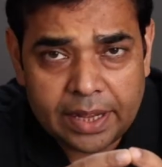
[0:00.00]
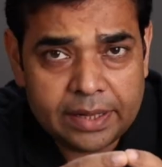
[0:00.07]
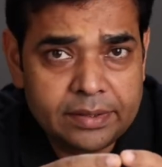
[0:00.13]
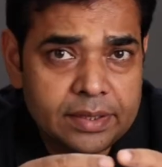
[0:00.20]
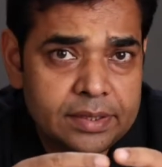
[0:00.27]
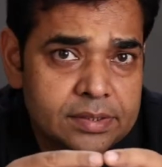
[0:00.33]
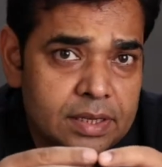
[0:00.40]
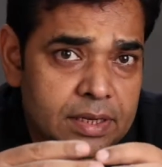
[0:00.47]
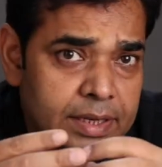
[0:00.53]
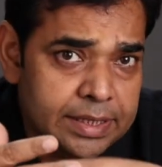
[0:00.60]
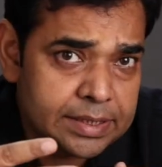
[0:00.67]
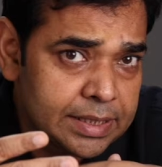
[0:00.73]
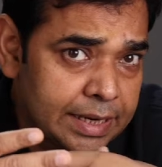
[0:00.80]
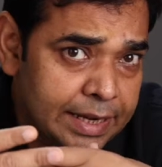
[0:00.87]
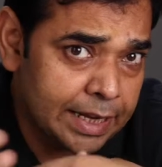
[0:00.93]
and there is a
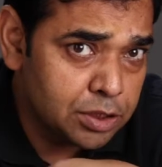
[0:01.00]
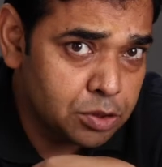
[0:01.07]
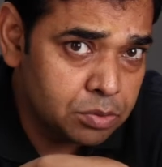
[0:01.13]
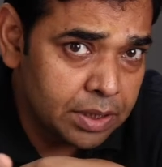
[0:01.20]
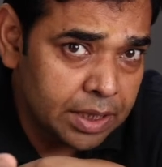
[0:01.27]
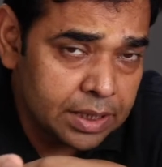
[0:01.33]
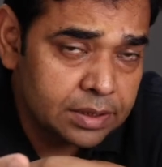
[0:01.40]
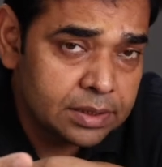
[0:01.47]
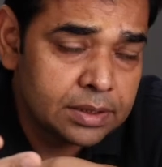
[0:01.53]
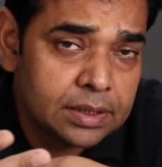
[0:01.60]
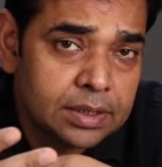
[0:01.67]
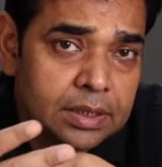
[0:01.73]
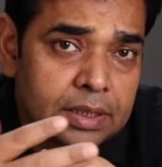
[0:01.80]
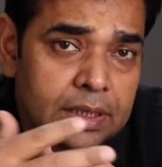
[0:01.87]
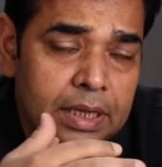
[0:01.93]
lens attached to that,
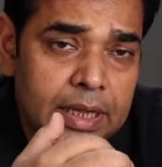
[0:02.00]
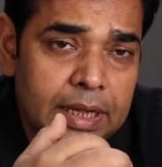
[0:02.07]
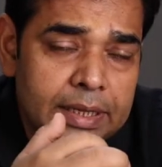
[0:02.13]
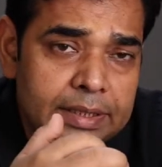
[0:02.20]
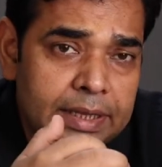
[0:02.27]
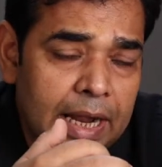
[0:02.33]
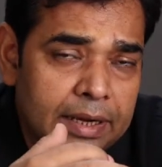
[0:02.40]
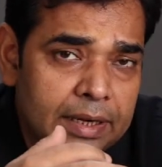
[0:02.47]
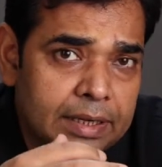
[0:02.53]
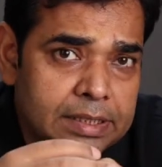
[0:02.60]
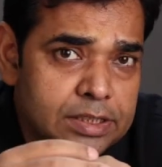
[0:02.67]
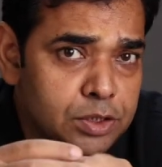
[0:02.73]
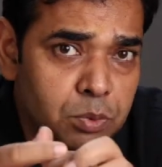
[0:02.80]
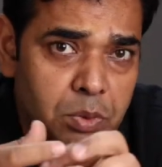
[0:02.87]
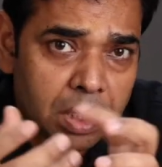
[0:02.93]
and that
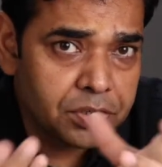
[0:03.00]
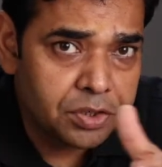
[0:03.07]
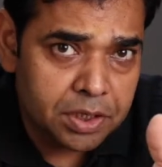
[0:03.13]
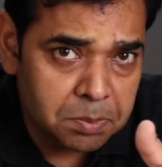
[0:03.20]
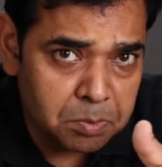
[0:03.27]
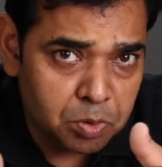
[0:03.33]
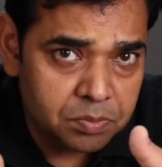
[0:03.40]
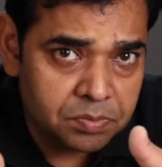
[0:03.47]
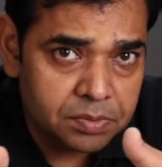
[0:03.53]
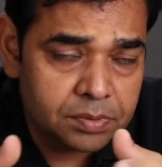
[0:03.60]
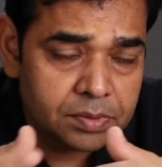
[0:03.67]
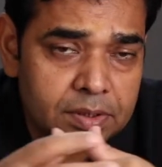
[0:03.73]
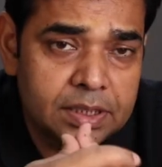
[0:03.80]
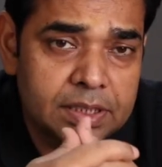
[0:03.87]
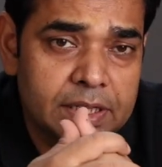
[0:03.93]
lens you can't remove.
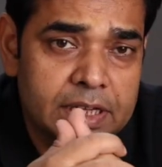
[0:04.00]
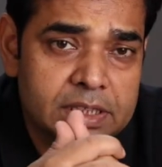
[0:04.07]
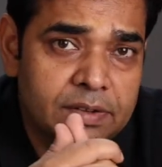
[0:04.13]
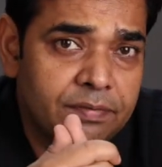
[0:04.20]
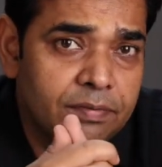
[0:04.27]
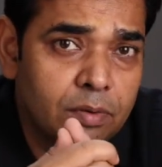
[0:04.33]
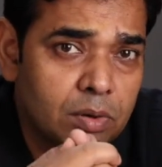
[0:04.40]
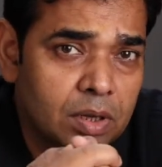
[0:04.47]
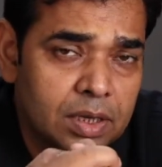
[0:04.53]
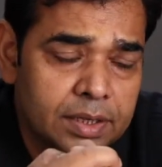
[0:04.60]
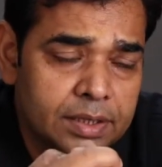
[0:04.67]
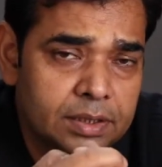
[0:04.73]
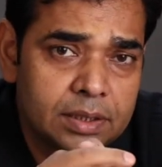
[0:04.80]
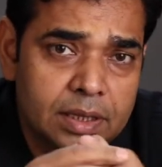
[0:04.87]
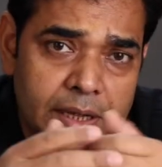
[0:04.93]
It has a focal
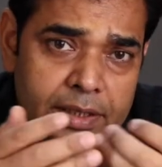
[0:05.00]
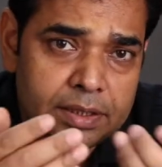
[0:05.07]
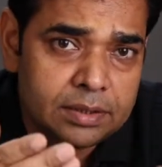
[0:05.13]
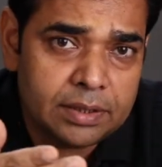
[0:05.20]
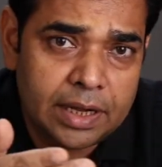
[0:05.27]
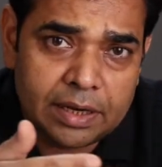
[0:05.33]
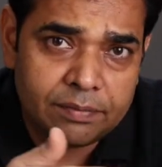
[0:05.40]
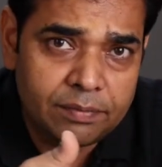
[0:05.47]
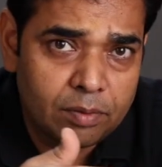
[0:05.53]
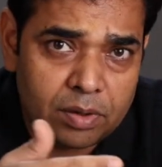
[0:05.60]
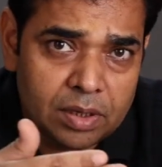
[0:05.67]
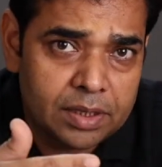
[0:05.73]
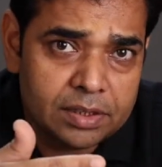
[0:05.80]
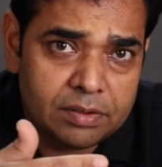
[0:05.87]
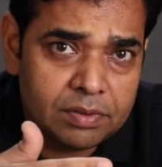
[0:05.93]
length, and in that
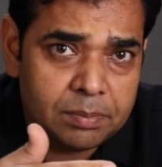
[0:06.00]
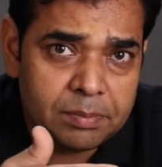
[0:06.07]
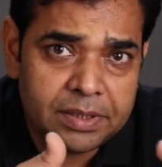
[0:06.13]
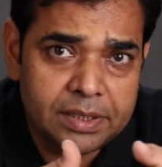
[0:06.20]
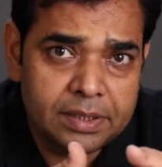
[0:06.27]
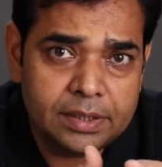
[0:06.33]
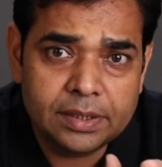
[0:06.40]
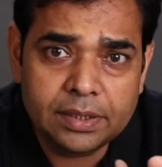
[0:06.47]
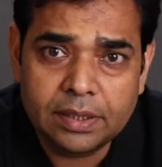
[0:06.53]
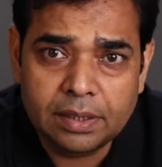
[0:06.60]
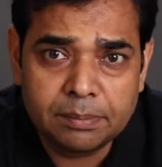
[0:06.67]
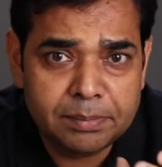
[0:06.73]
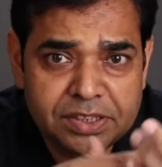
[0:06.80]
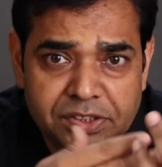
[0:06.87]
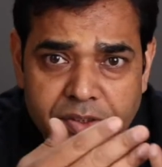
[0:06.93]
focal length will be
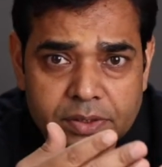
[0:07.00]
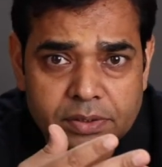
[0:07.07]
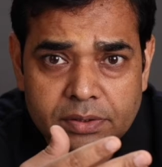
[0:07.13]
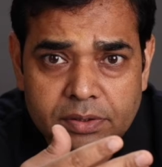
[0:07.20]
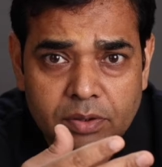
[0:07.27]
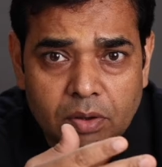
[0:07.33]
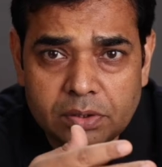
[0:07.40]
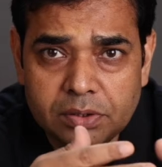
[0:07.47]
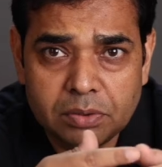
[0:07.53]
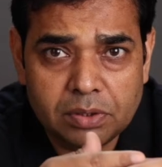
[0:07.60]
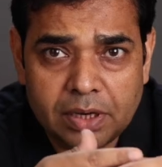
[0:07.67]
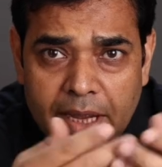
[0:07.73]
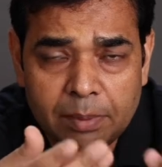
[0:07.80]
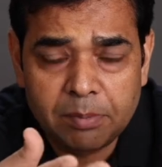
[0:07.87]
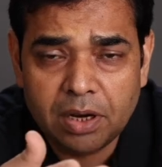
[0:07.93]
mentioned on your
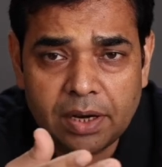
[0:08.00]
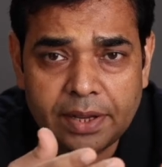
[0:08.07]
camera